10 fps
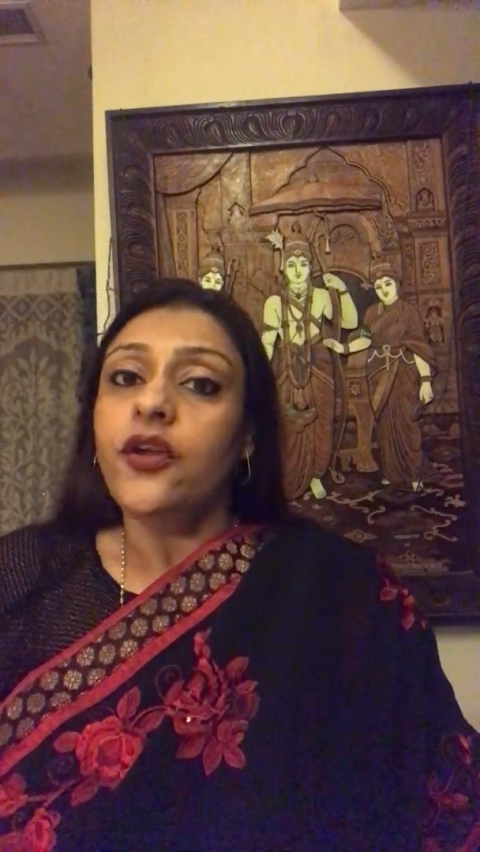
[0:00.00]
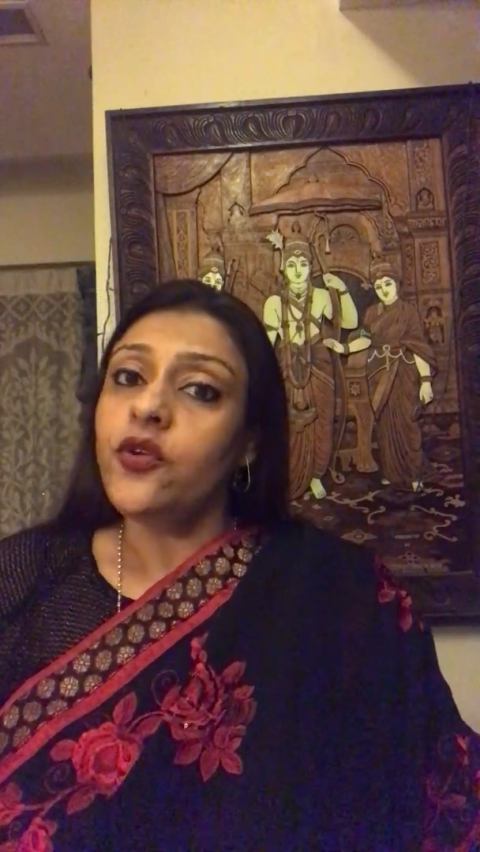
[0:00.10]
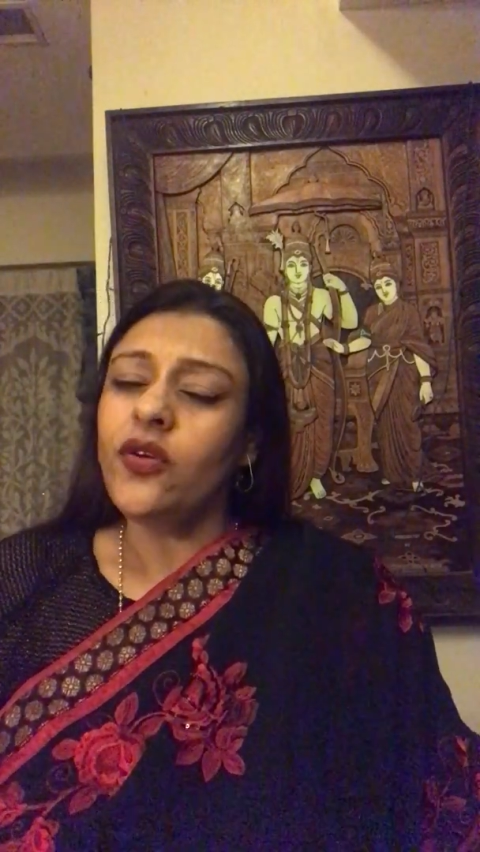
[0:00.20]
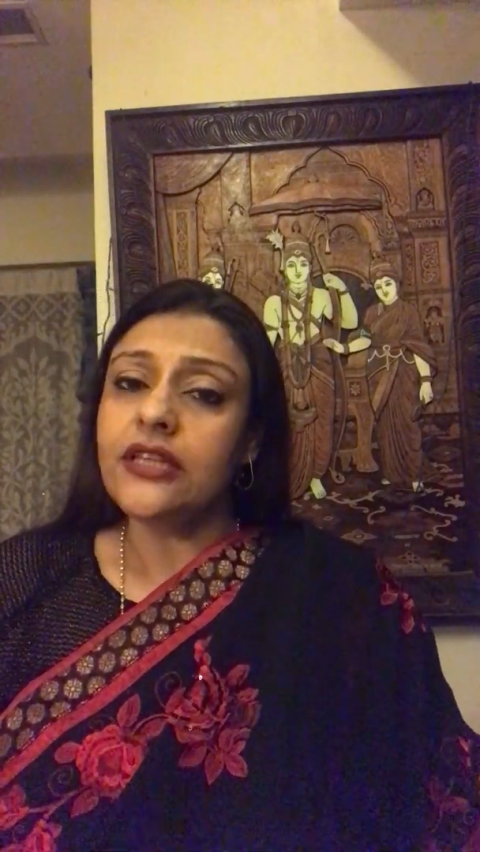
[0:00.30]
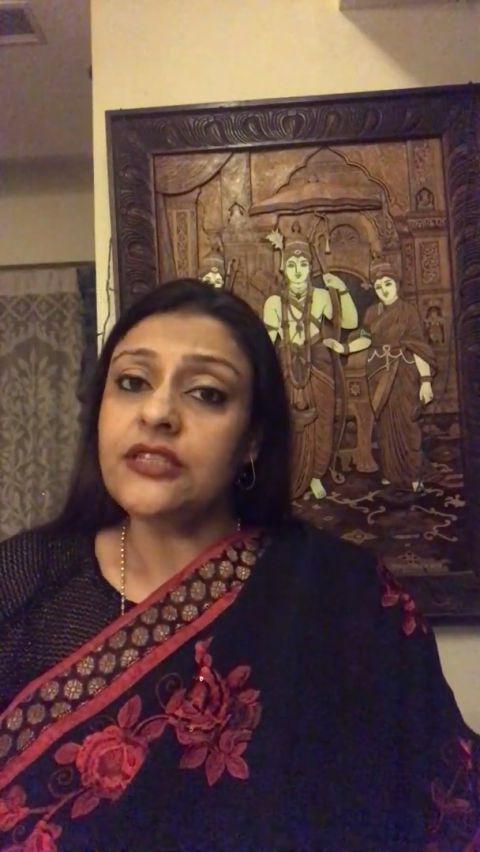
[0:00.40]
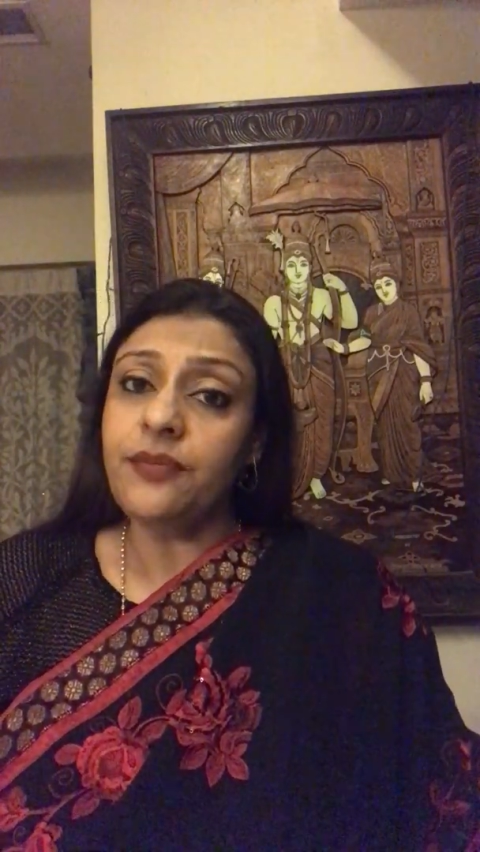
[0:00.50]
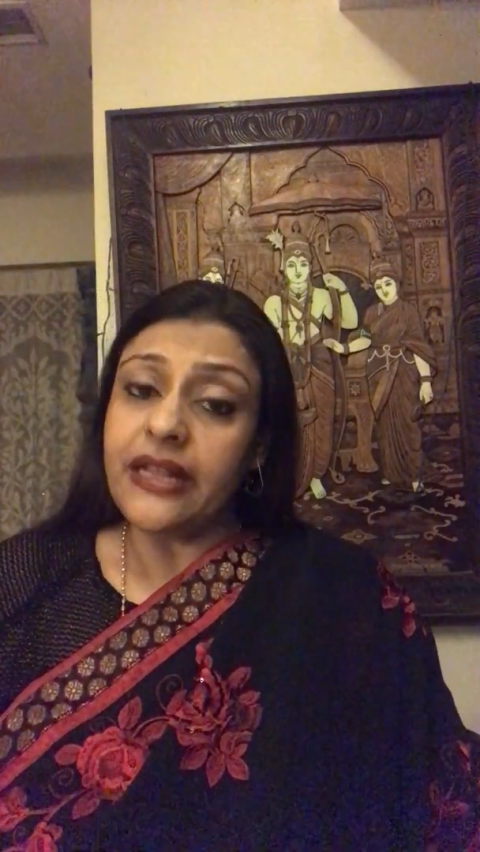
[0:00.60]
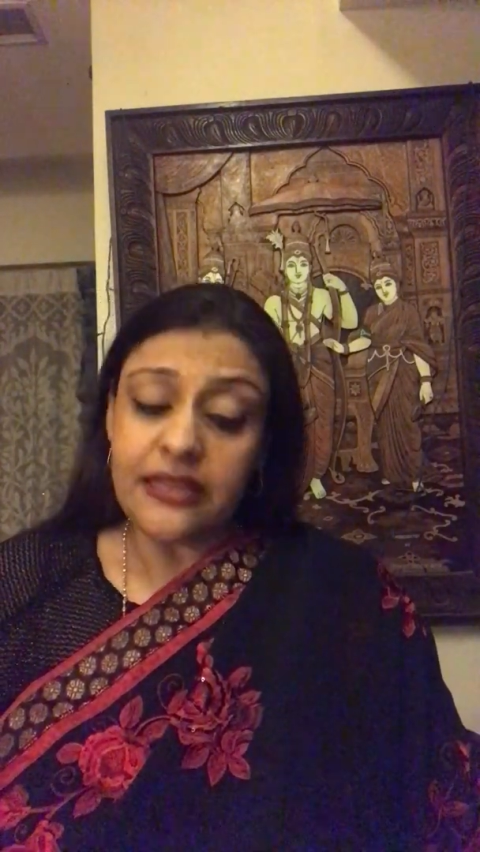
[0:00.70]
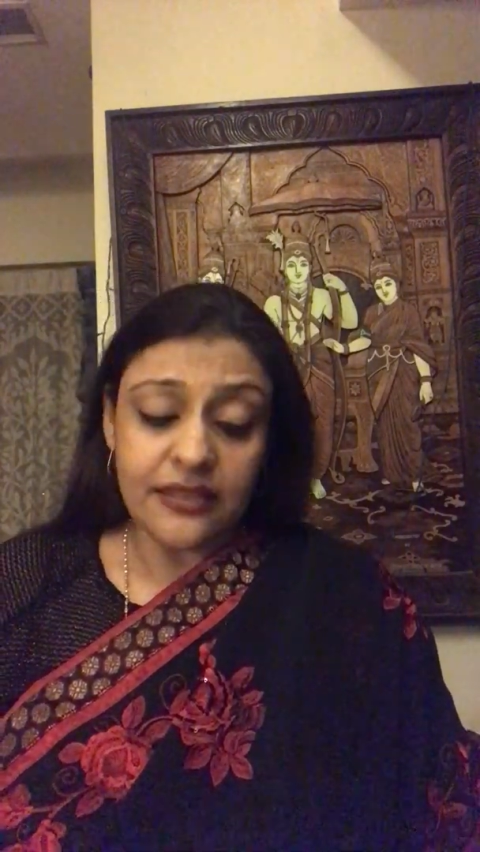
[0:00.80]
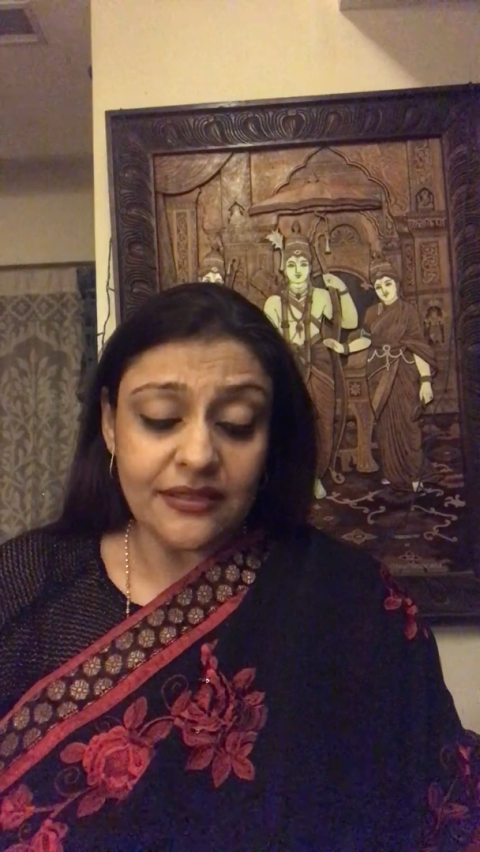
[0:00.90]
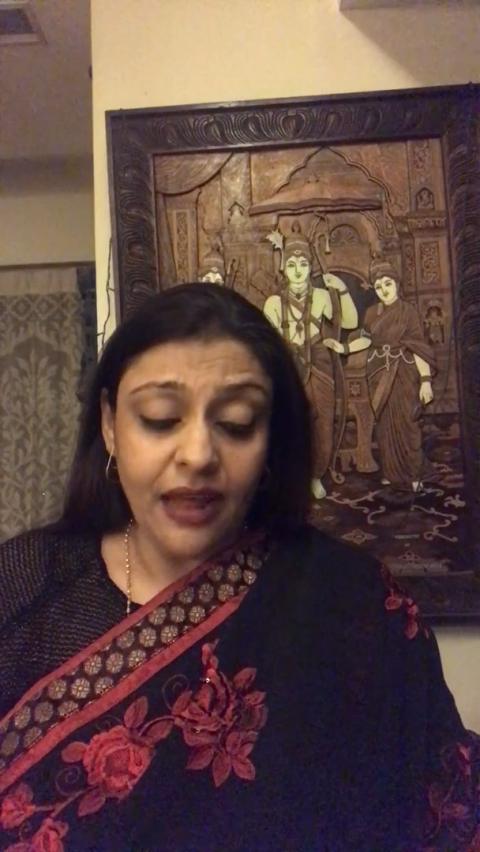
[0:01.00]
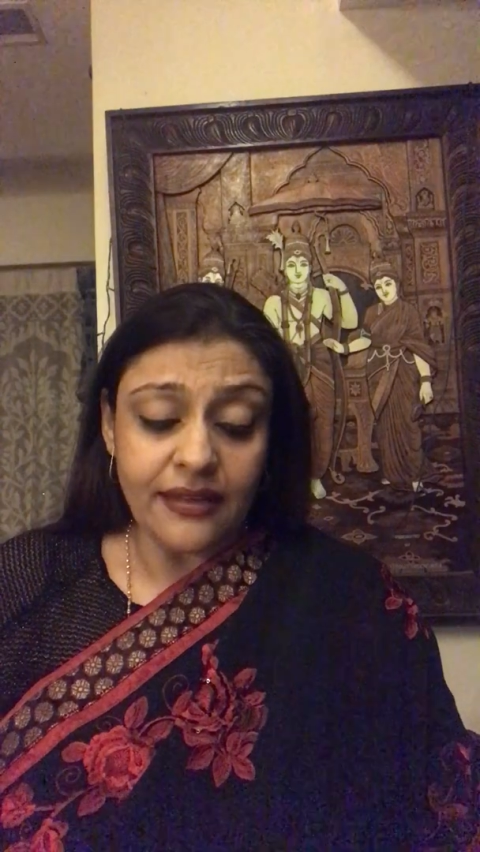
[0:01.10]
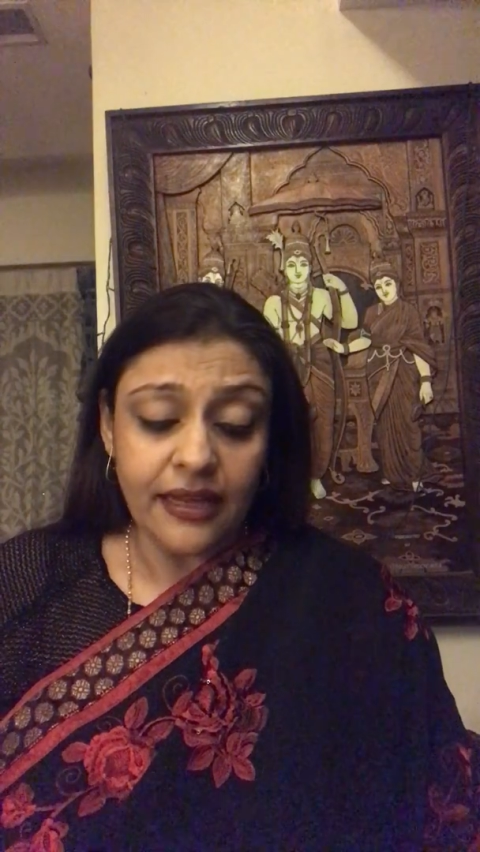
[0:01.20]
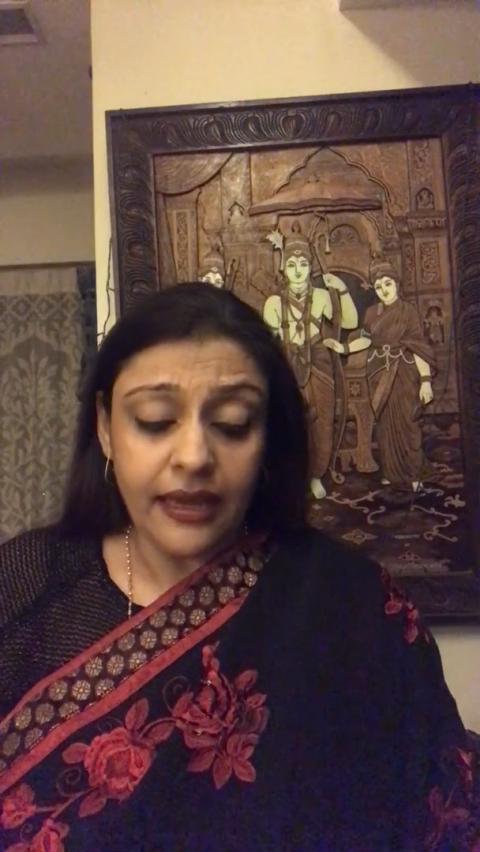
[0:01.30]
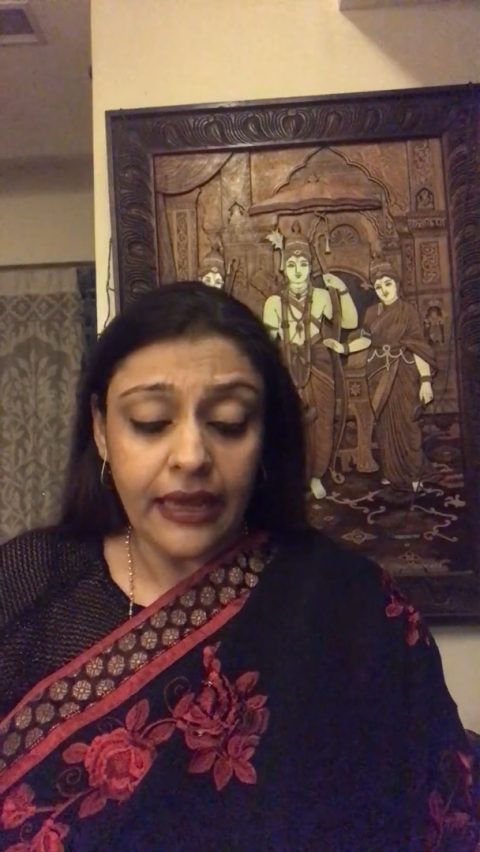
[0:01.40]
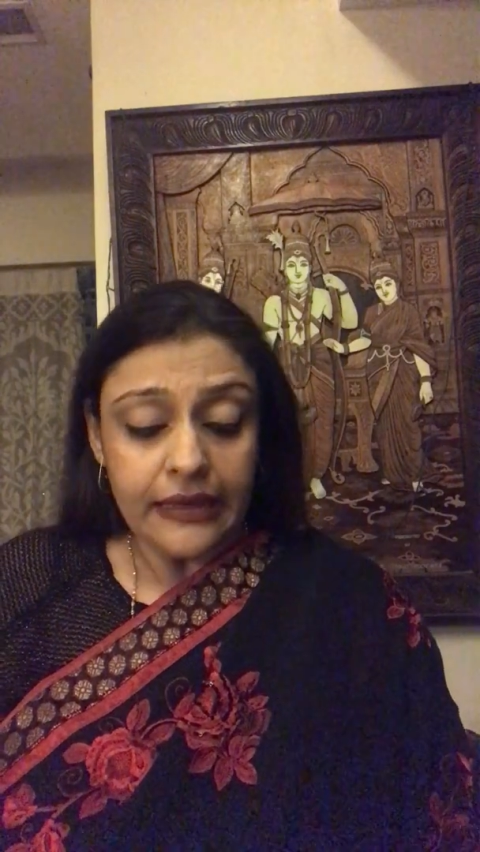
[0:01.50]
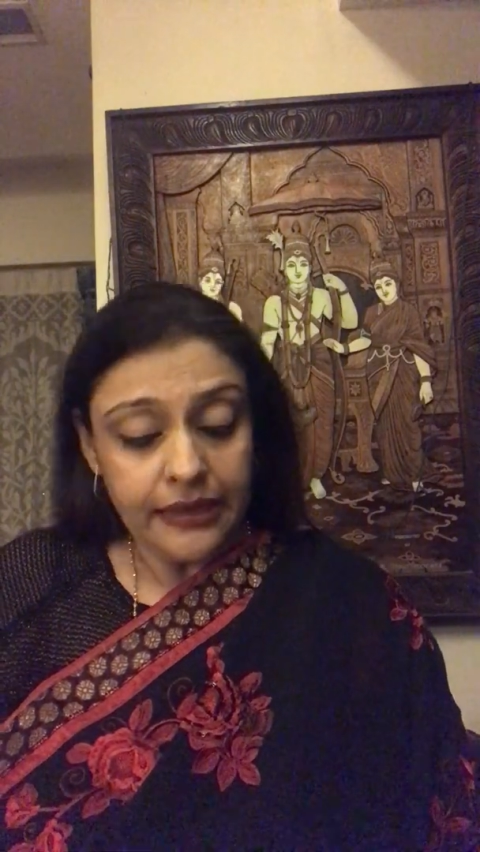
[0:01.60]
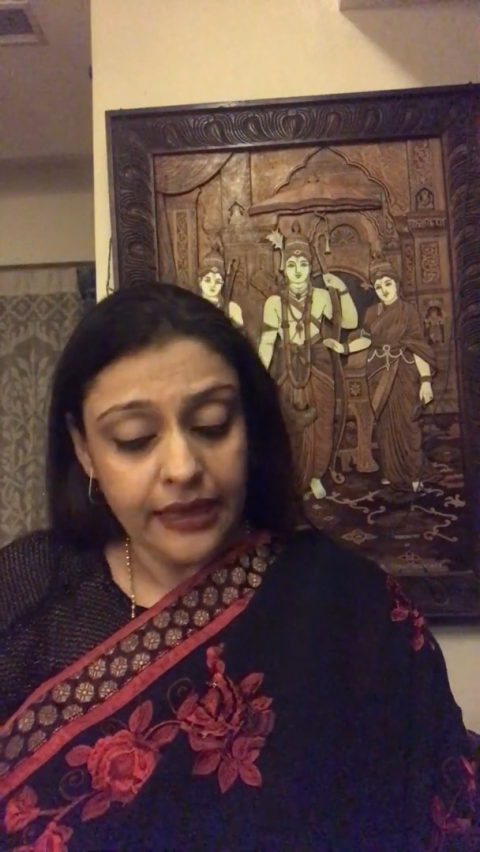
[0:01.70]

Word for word: you know, this month is starting at,